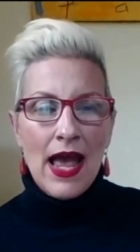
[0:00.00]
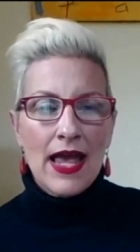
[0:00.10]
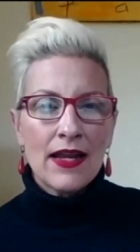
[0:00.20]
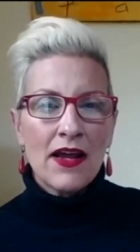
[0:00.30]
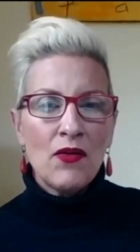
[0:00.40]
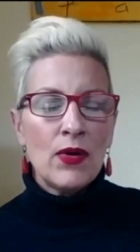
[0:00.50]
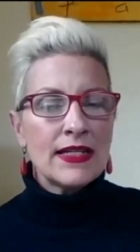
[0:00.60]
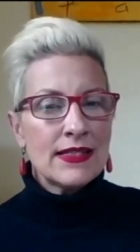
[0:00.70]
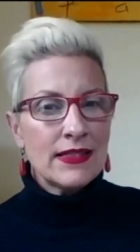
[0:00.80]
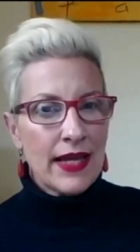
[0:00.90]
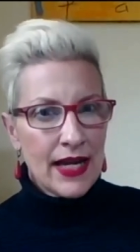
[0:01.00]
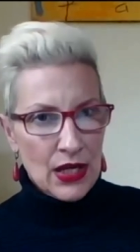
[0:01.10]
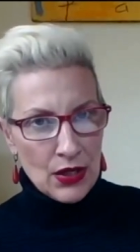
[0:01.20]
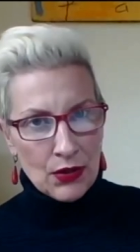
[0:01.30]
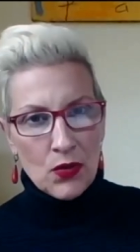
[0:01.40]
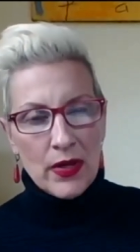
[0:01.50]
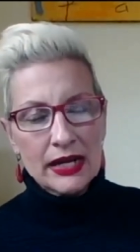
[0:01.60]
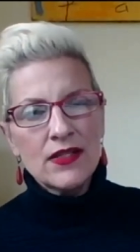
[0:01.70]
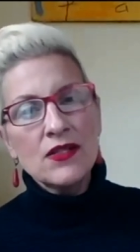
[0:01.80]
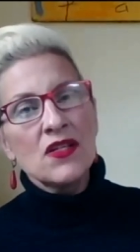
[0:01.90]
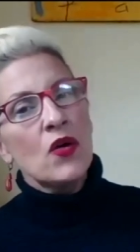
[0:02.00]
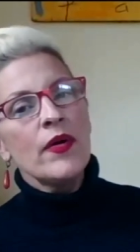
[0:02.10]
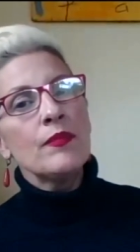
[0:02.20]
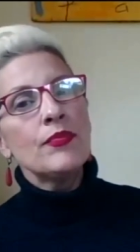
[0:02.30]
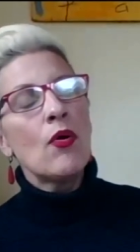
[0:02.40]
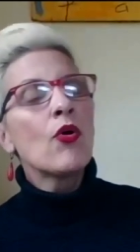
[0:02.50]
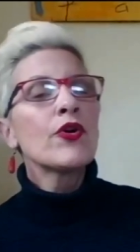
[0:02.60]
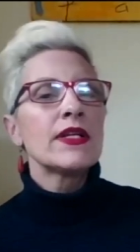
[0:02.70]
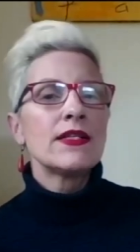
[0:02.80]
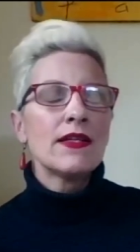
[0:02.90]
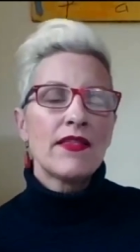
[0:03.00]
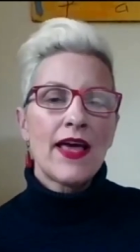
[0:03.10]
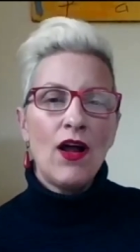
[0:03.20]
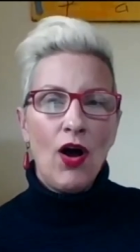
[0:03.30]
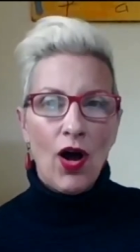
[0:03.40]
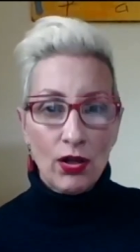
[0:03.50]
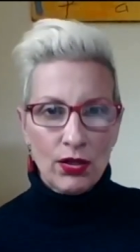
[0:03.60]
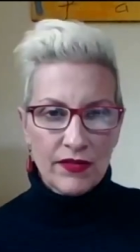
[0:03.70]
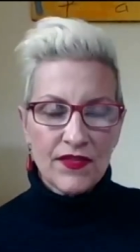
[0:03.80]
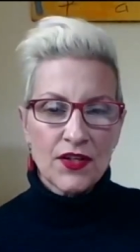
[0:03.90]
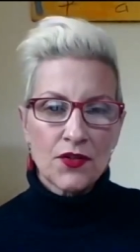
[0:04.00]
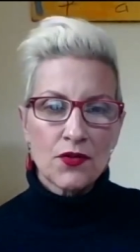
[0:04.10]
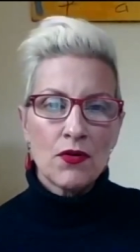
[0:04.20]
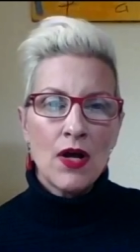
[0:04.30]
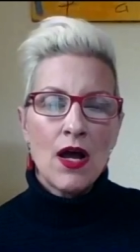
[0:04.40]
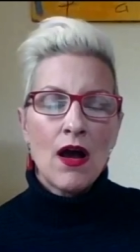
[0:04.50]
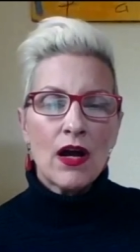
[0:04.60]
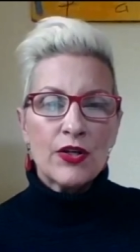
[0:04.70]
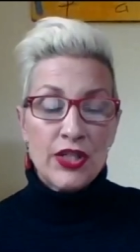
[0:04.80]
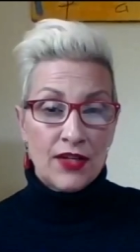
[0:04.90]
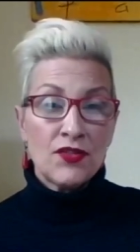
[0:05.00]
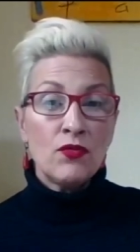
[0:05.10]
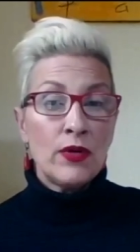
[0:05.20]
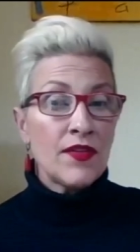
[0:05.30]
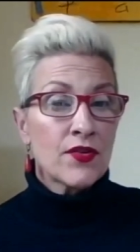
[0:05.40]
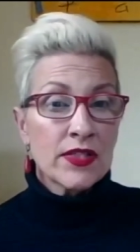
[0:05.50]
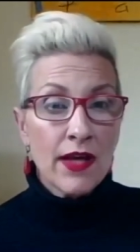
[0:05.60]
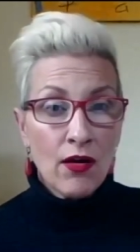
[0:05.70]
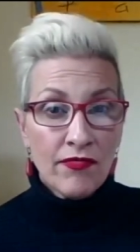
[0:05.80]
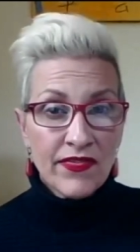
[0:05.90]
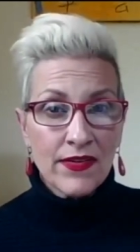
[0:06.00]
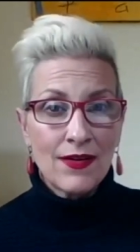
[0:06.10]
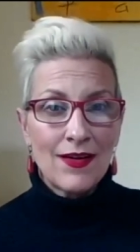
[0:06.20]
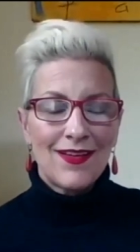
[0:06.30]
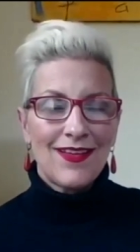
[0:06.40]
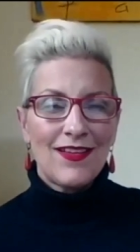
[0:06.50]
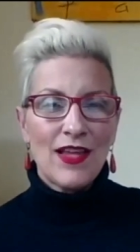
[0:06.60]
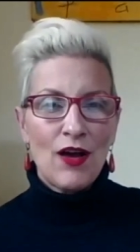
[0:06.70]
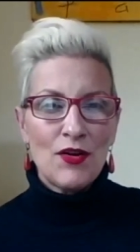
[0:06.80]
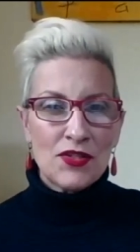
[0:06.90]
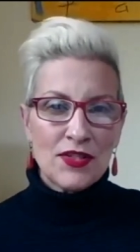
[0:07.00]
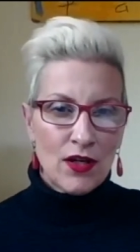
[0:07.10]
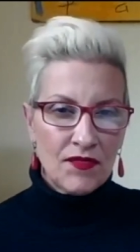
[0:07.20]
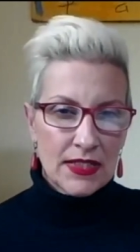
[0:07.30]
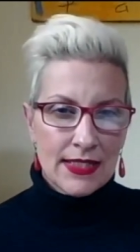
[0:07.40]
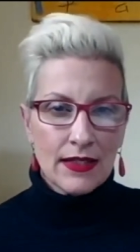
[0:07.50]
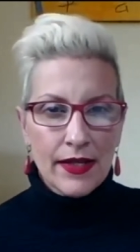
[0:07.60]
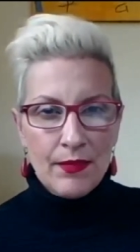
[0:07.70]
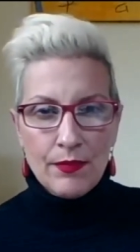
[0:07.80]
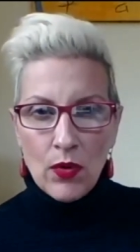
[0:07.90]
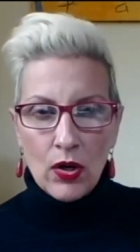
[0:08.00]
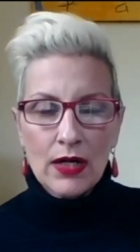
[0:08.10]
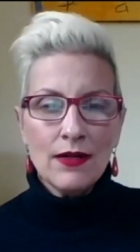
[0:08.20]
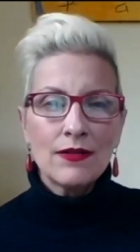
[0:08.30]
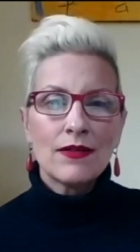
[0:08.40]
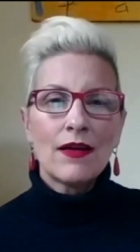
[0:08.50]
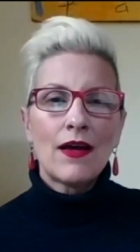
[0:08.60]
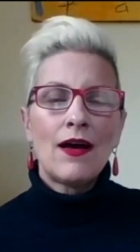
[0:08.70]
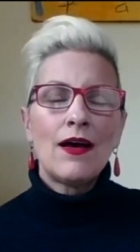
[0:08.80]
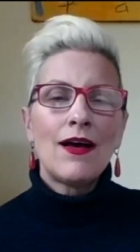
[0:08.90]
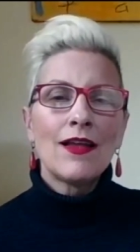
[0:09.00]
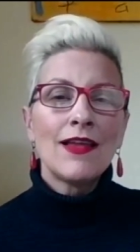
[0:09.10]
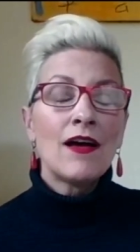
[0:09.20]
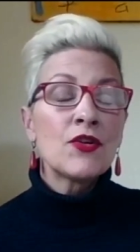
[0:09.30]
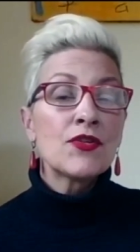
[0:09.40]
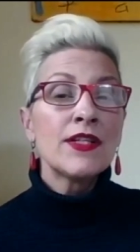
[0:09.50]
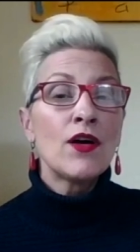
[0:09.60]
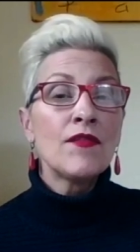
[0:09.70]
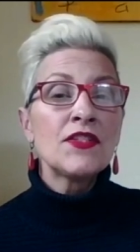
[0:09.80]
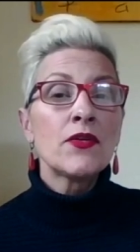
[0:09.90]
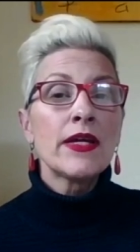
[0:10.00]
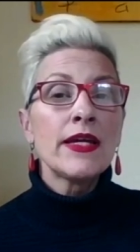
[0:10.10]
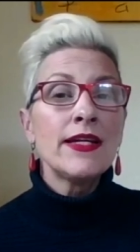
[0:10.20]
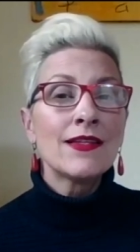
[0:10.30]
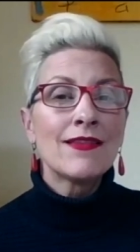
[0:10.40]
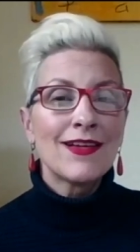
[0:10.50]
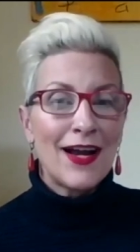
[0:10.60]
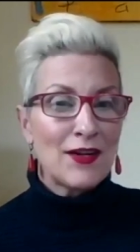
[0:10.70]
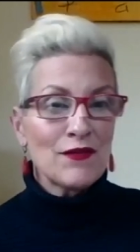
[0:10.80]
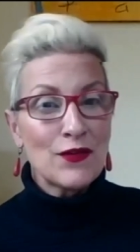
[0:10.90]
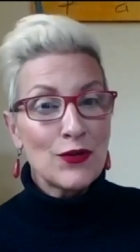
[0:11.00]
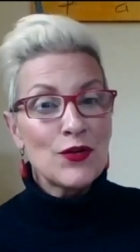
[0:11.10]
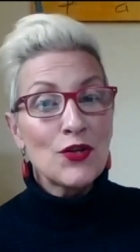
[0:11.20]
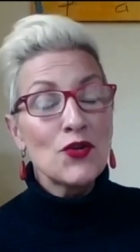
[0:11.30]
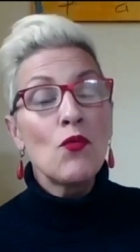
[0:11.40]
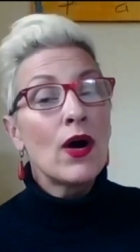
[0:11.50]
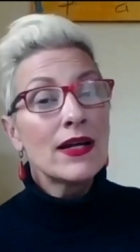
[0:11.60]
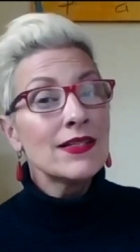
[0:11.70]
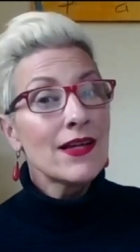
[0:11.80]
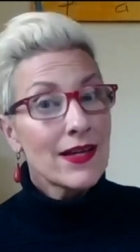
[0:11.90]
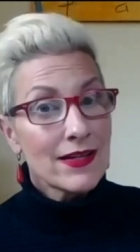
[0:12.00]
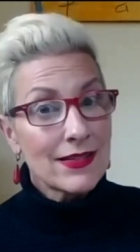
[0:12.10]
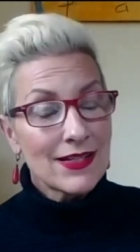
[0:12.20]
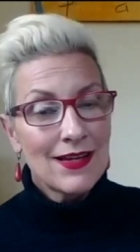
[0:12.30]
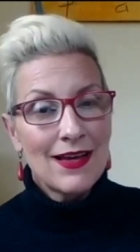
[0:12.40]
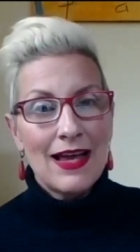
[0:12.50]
And I want to say to you, it is so important that all of you are gentle with yourself, allow yourself to sleep more, uh, allow yourself to eat the kind of food you want to eat.